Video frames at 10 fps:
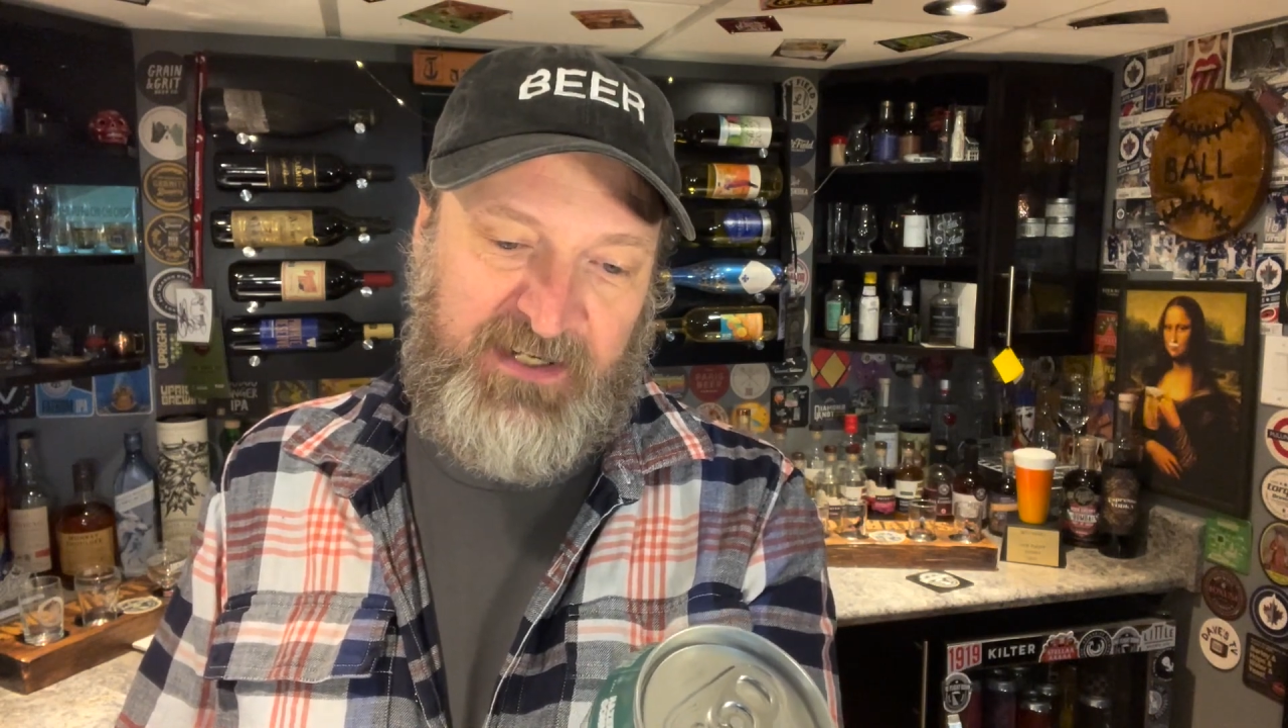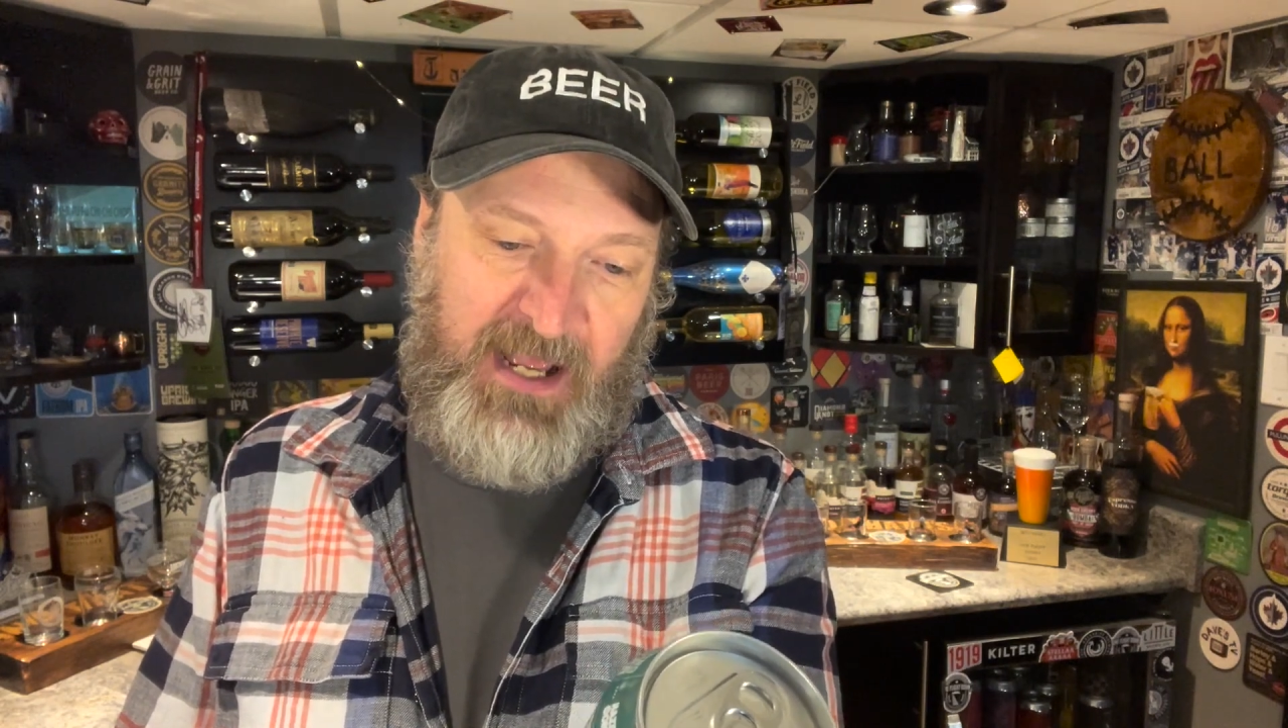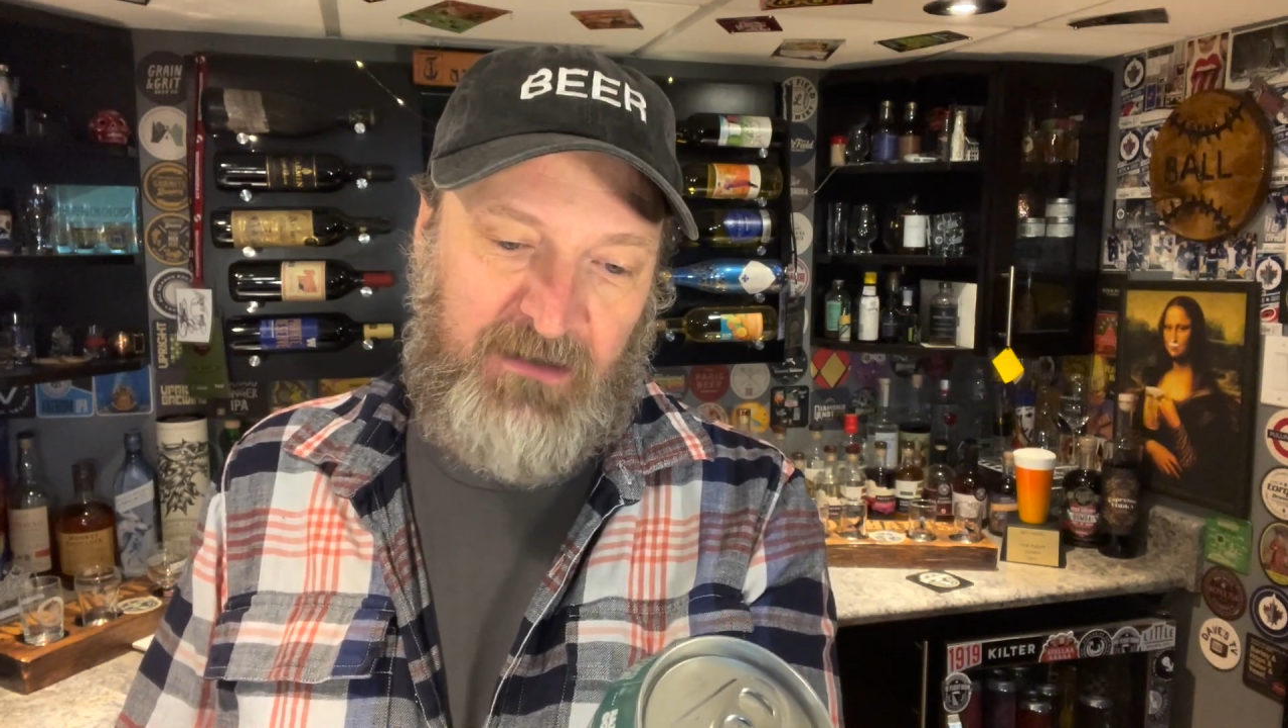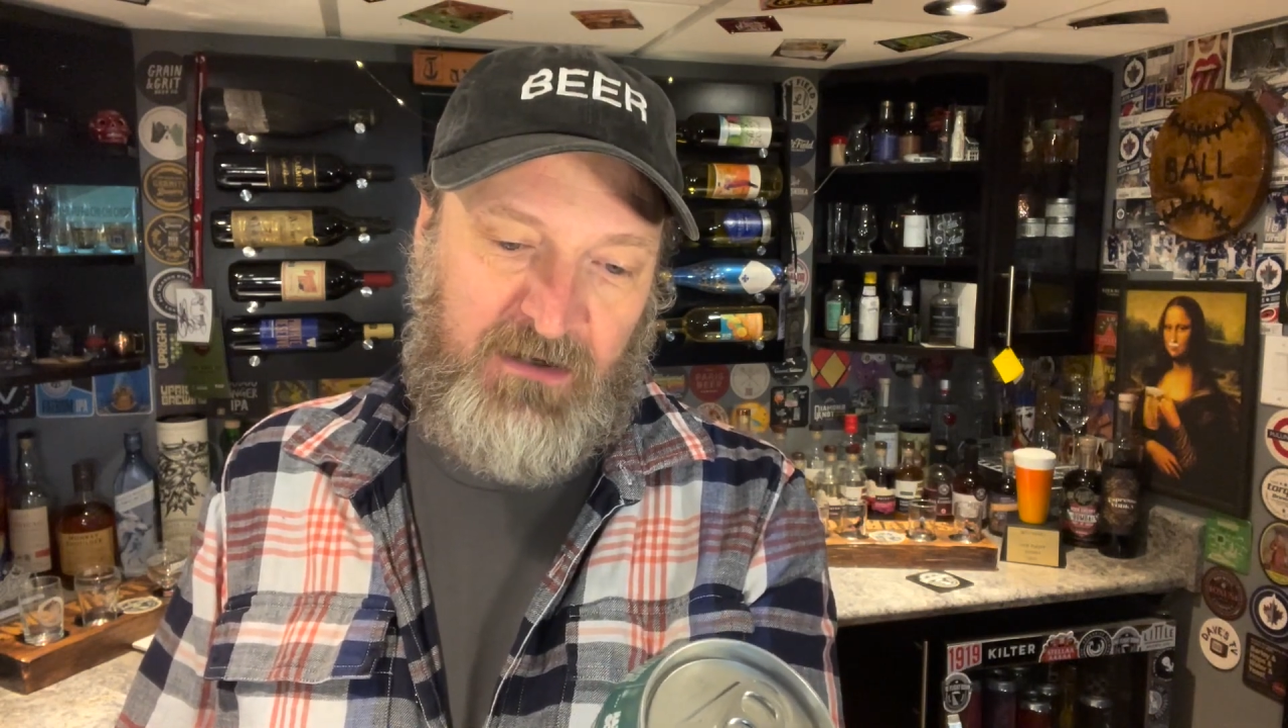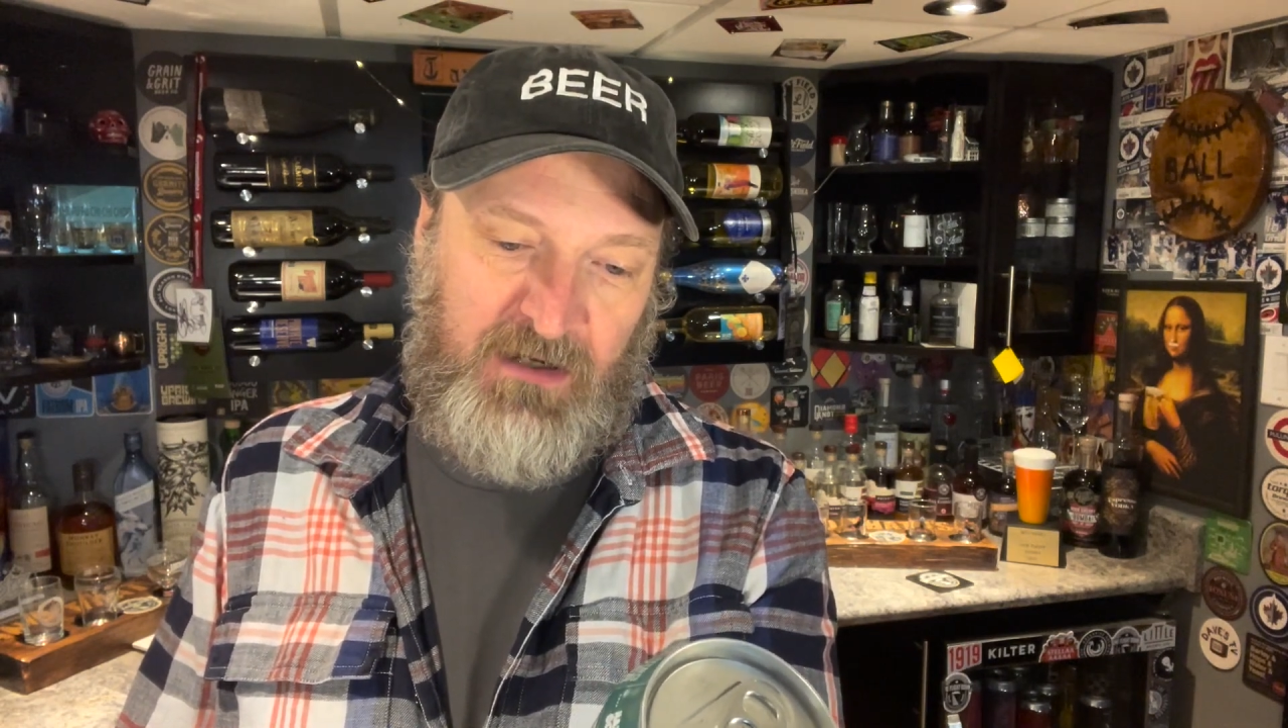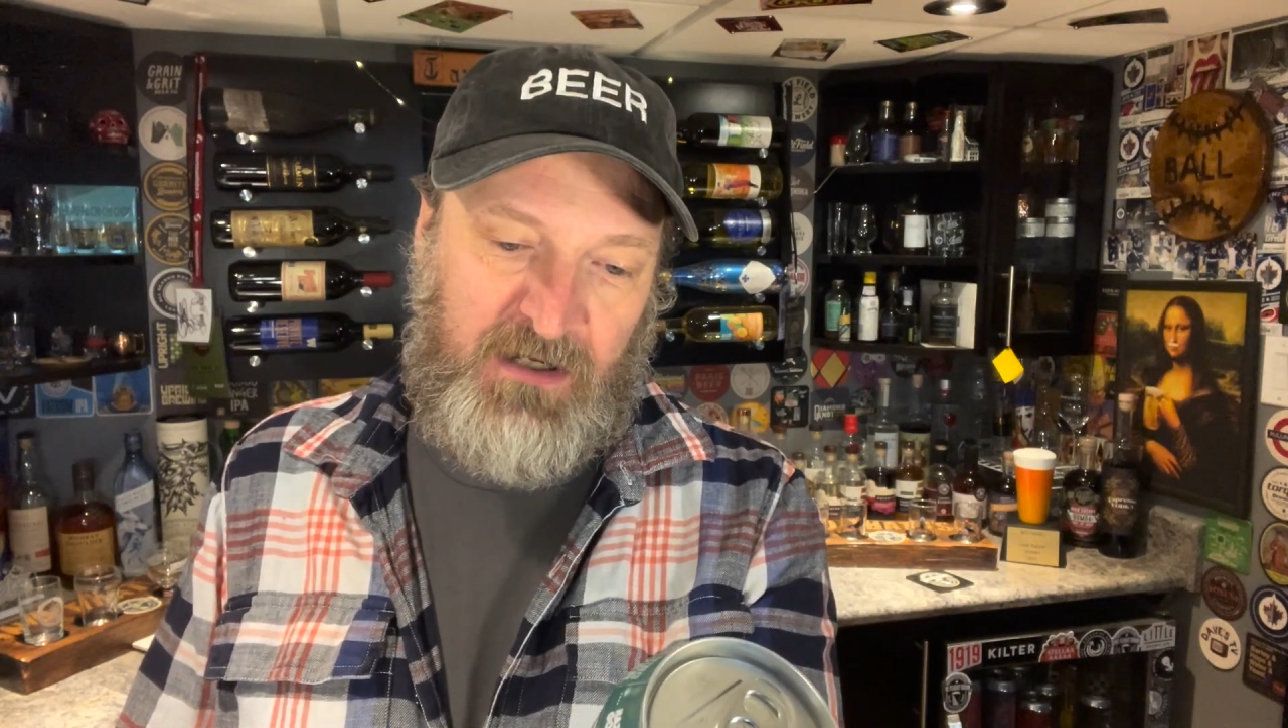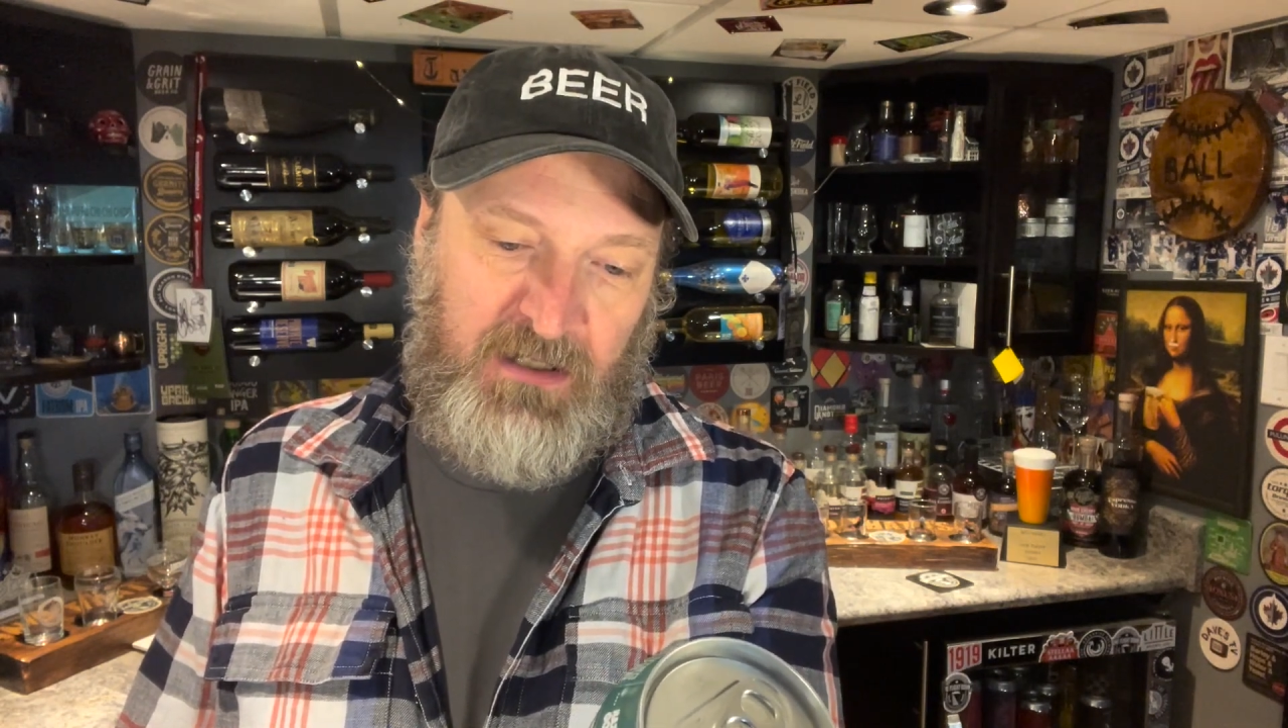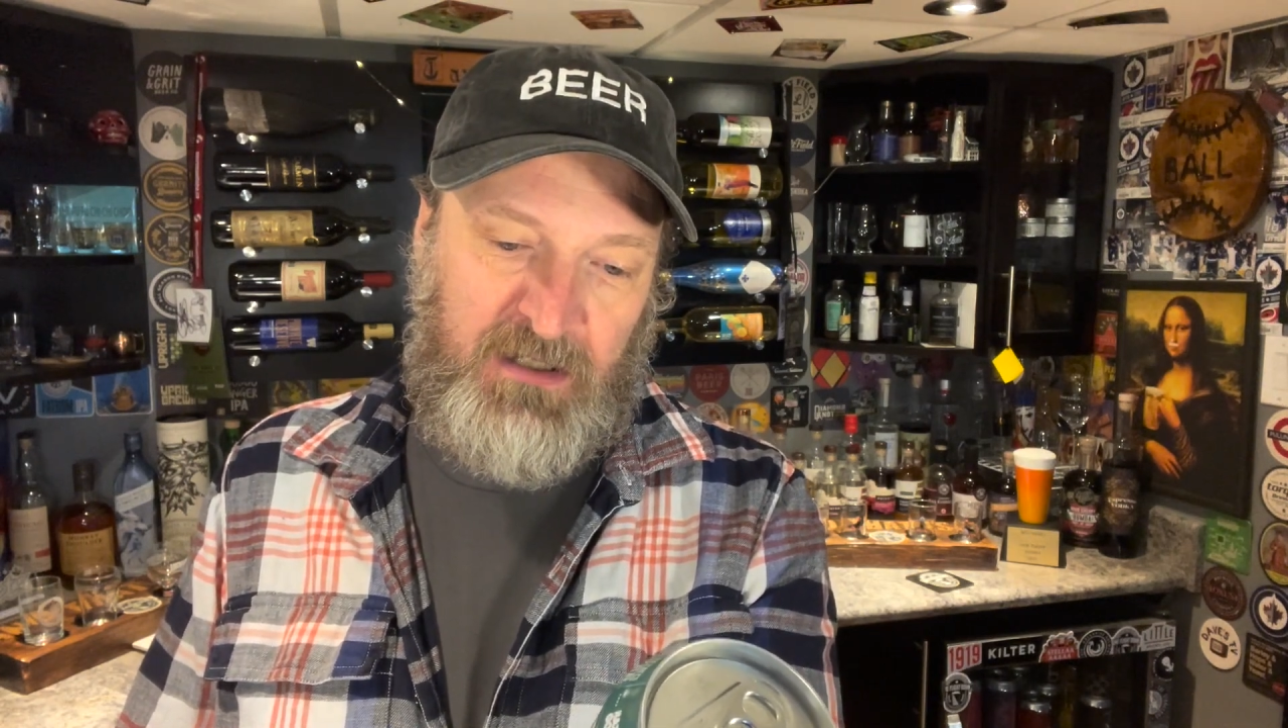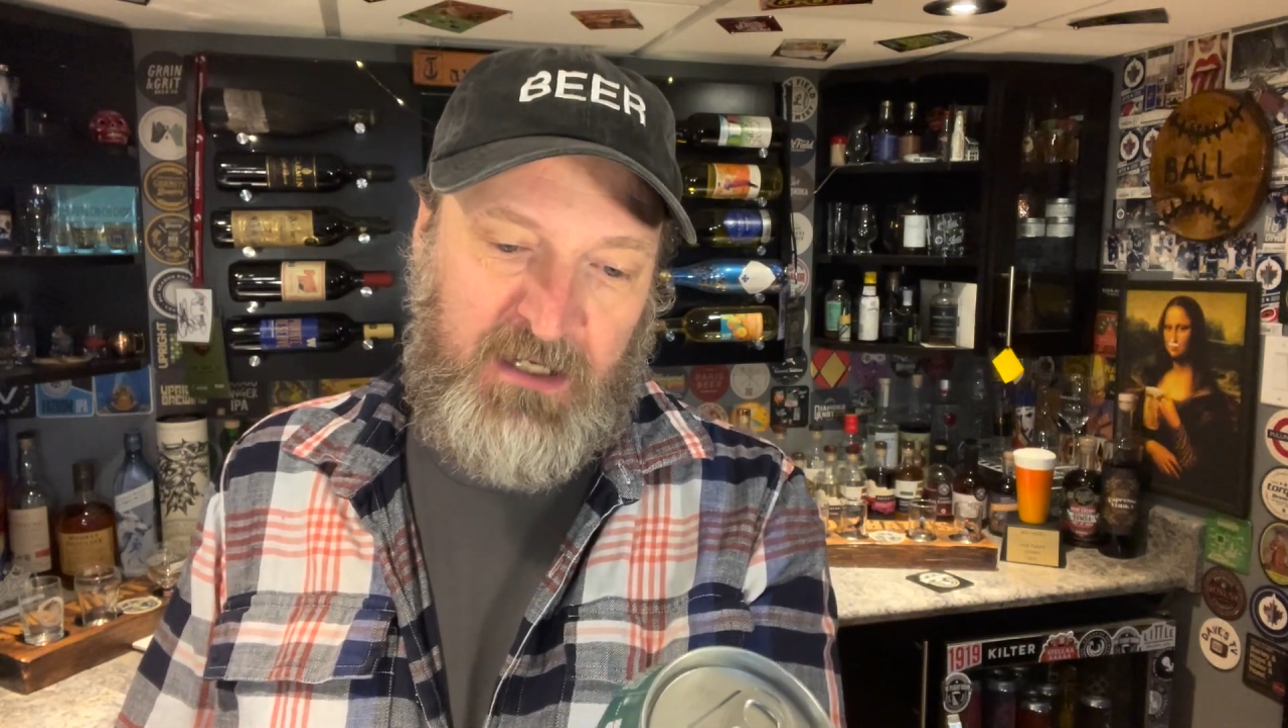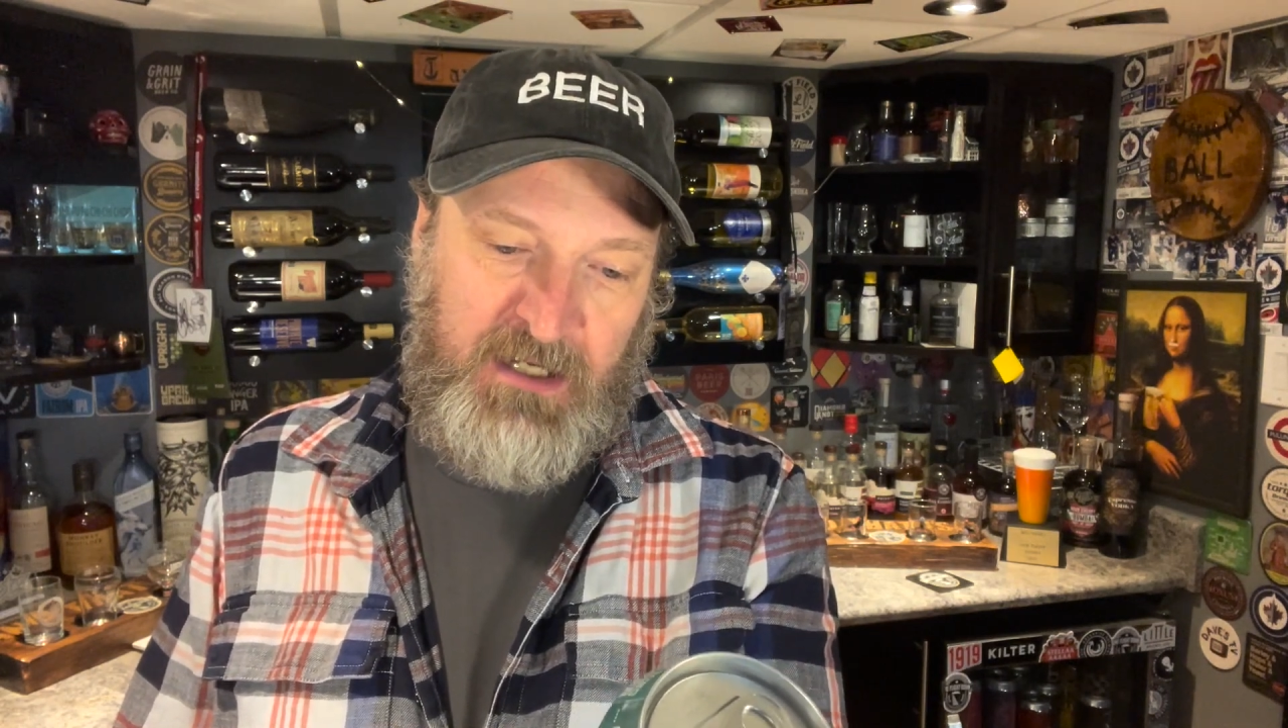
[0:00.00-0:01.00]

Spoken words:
alcohol.